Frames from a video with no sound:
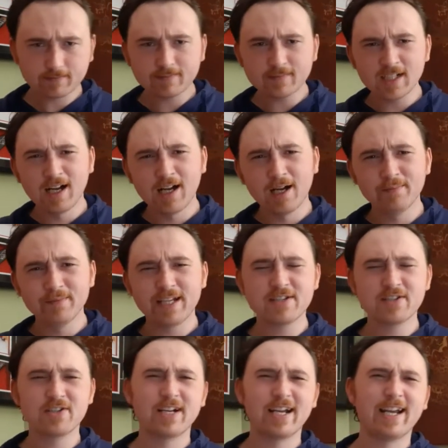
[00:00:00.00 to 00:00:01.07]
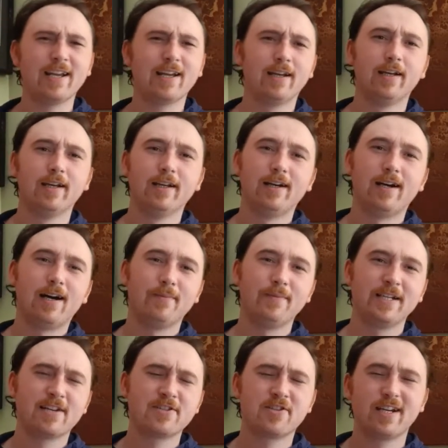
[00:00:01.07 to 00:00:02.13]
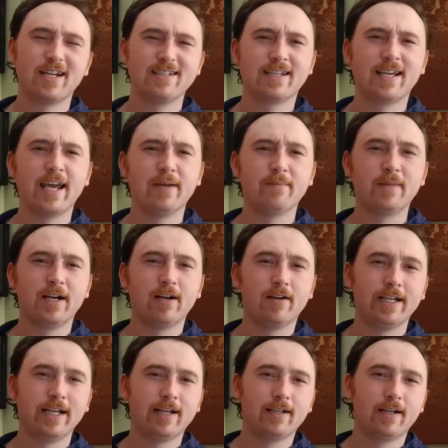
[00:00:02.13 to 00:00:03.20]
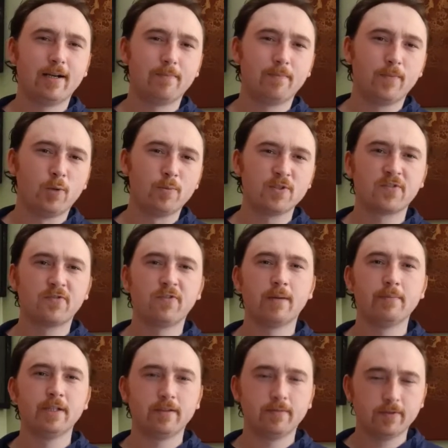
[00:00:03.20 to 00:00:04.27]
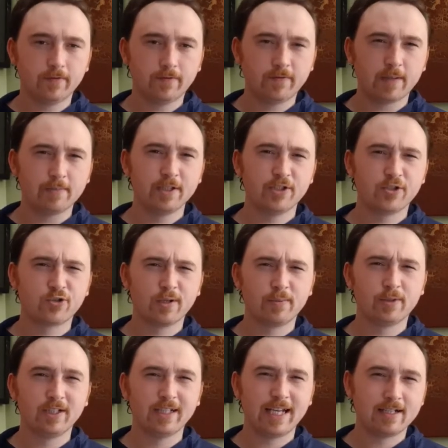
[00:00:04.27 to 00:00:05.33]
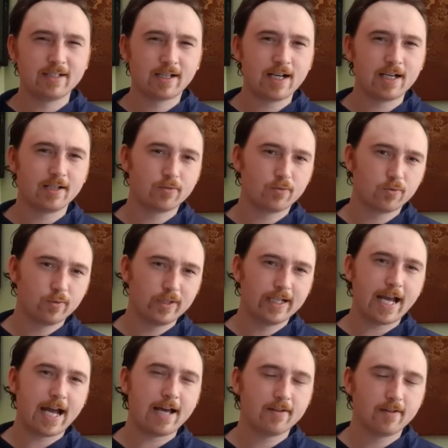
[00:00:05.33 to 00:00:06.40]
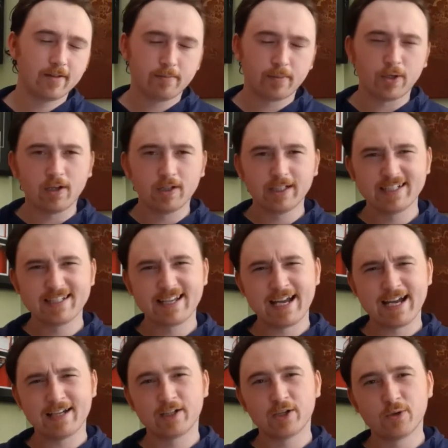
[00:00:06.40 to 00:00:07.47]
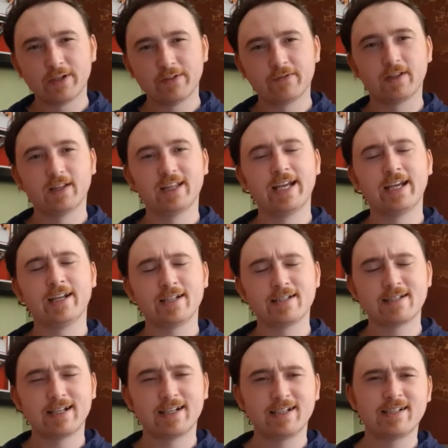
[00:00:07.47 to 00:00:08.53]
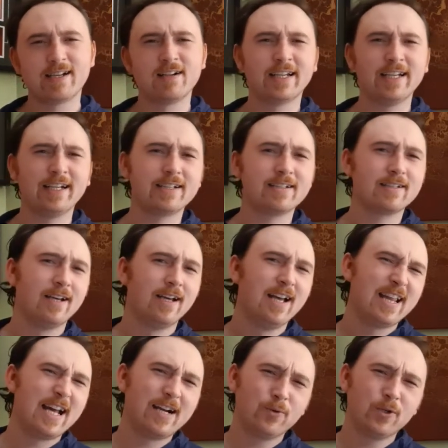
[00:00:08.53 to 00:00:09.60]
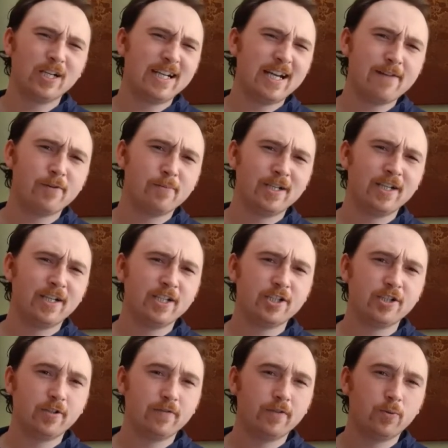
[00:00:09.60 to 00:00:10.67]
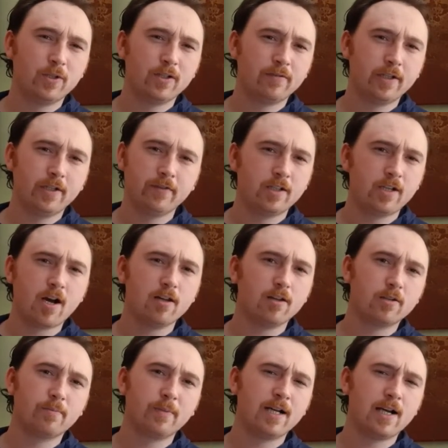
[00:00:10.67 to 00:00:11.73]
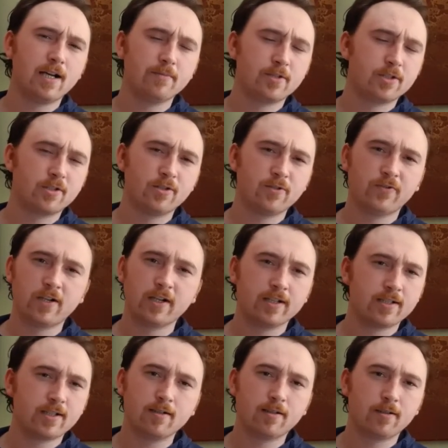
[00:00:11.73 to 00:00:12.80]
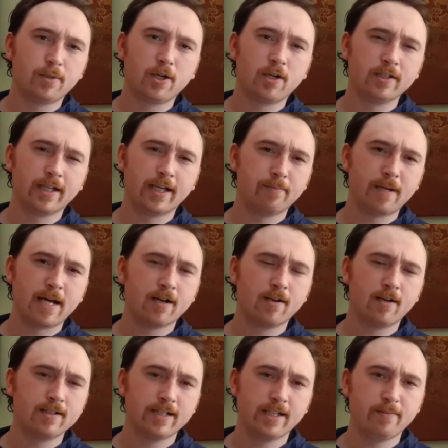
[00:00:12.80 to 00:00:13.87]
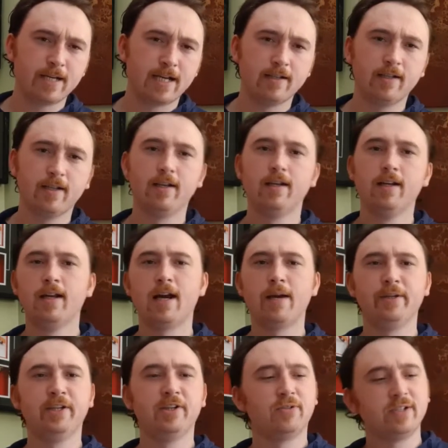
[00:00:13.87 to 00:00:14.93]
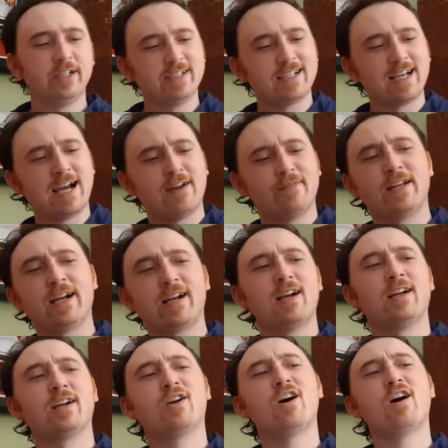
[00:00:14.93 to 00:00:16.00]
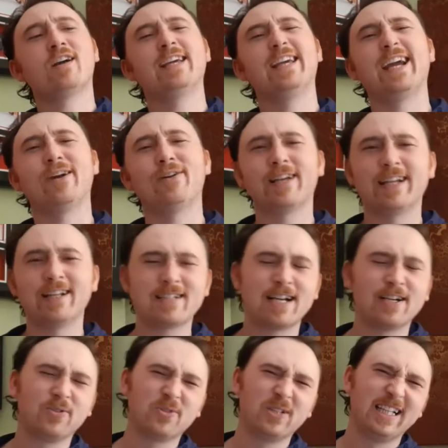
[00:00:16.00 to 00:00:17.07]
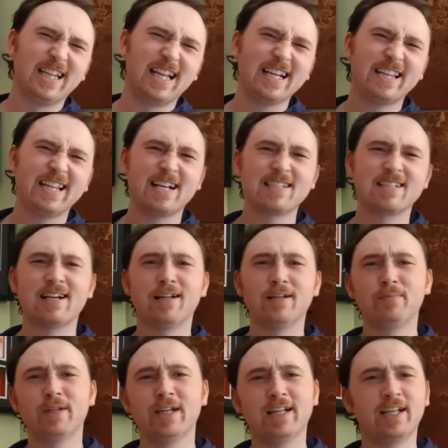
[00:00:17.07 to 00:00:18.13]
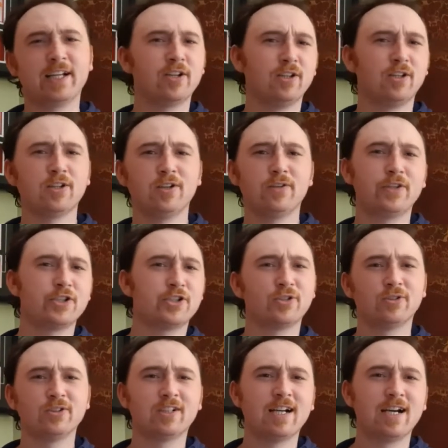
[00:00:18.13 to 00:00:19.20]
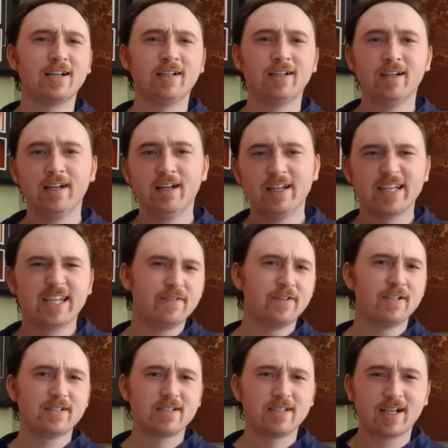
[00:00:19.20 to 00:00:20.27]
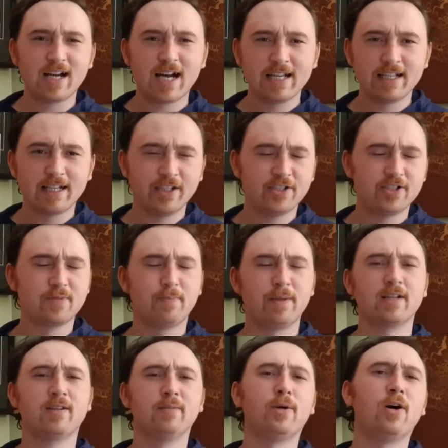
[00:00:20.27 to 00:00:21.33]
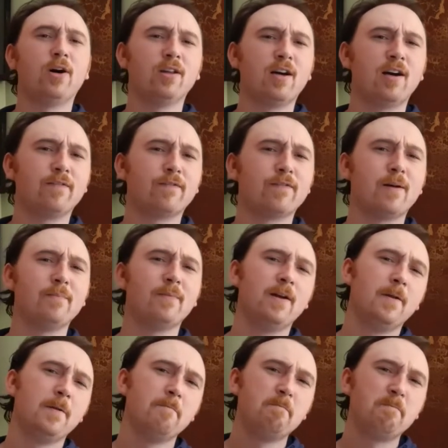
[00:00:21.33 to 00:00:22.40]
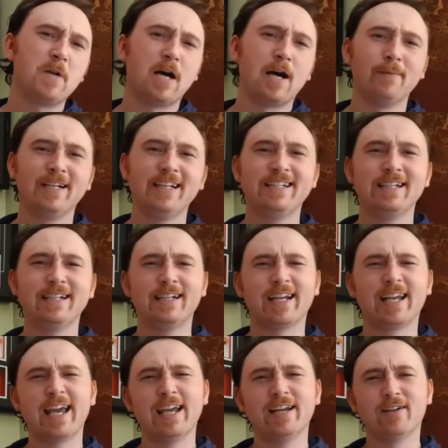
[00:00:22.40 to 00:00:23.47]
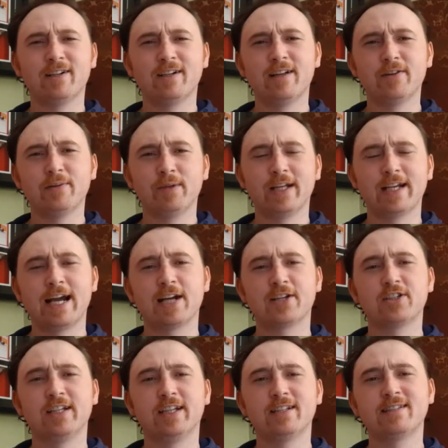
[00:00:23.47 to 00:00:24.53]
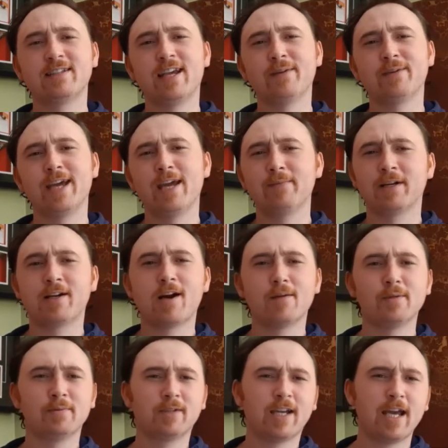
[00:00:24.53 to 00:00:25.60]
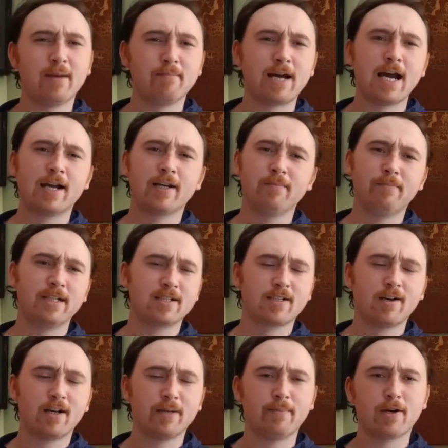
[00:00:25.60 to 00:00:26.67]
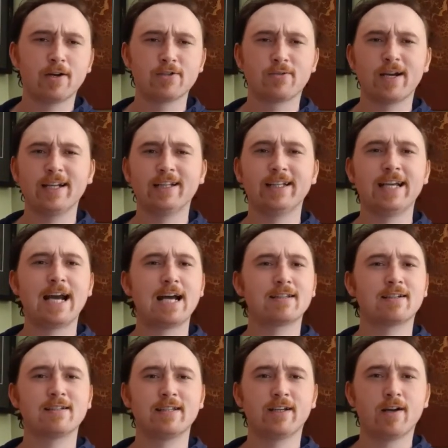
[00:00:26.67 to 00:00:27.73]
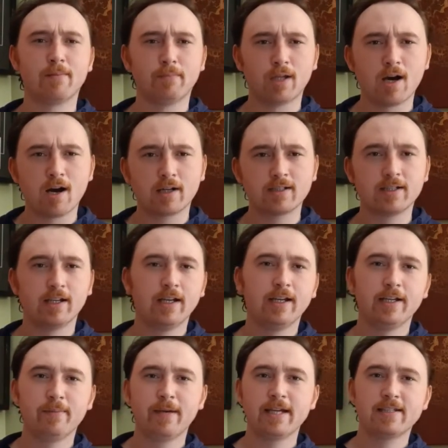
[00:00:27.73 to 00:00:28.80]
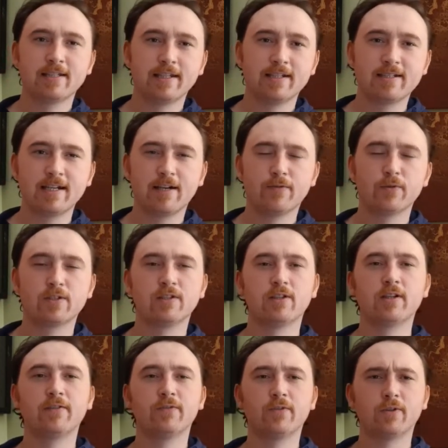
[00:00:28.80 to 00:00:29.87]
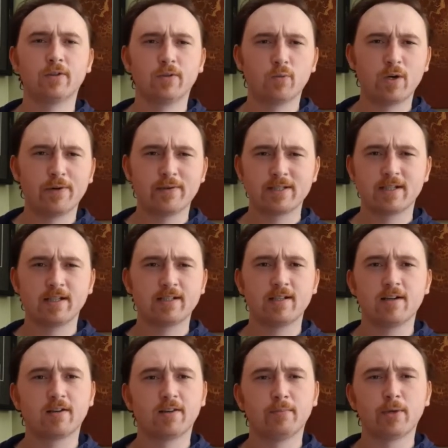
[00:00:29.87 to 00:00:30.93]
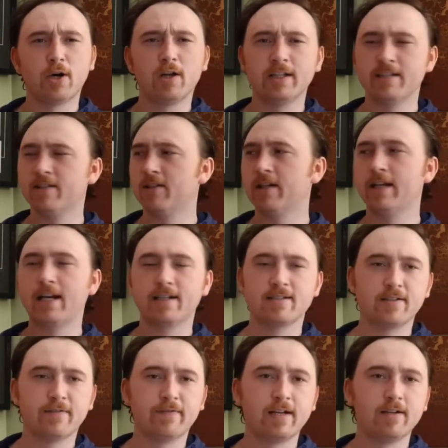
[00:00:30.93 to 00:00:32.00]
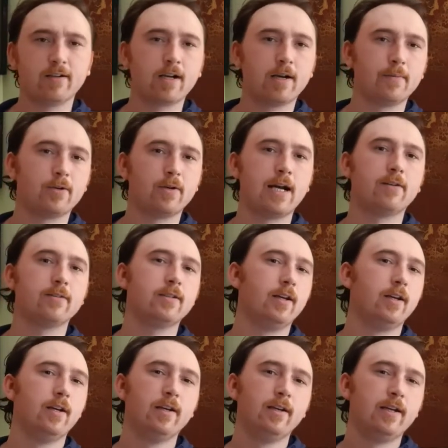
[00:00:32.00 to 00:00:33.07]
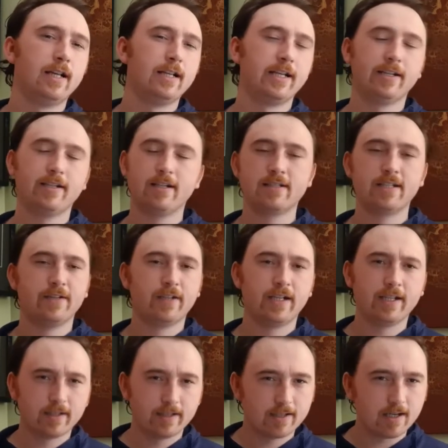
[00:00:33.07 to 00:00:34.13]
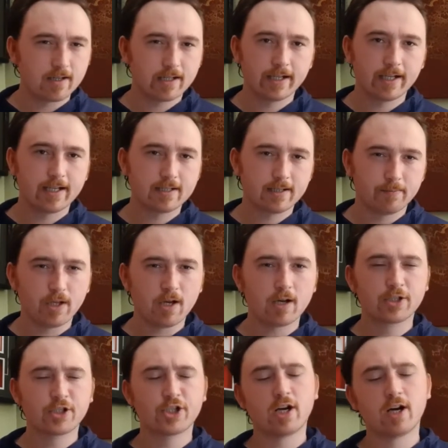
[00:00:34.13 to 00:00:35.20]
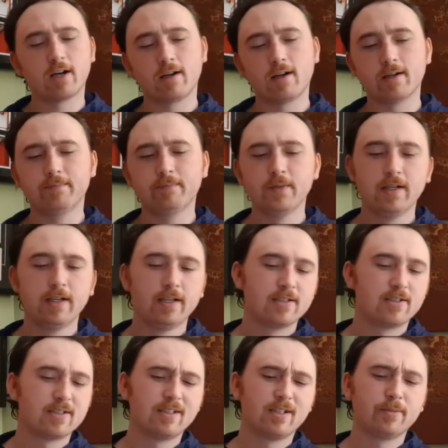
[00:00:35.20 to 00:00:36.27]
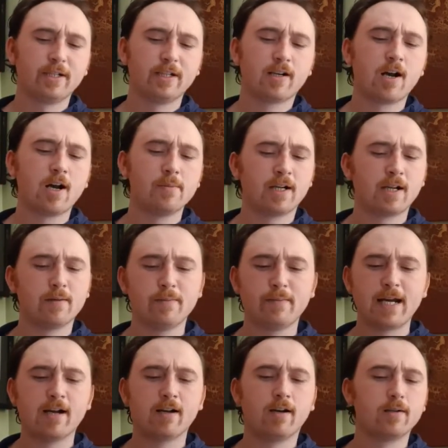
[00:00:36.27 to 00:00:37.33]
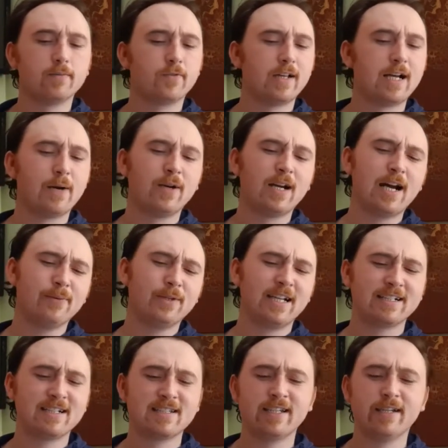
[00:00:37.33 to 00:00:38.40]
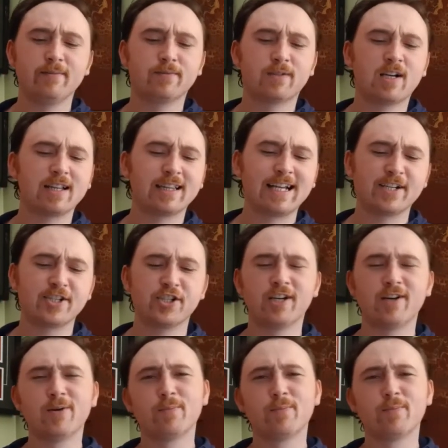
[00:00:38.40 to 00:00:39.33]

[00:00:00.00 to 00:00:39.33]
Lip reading: yesterday in yesterday's game there, and he ended up almost flubbing the dribble. He had to kind of regather the ball in his hand and go in for the lay-in instead of dunking it. That would have never been an issue if he would have even not looked behind him. Just go fucking dunk the ball and get back on D, man. I mean, you don't need to have that kind of cocky arrogance. I don't really like that style of play, like you're looking over your shoulder, kind of giving it to the guy that you just picked the ball off from. And he did it again on another play, actually, in the same game, and Karma came back and bit Scotty Barnes right in the ass because he got blocked. He basically, instead of was looking for where he was going to dunk the ball, he's looking at his defender coming around, and then he doesn't even hit the dunk and gets a blocked shot on him. So it's a little bit of karma coming back on him for that one. I would like to see him cut that shit out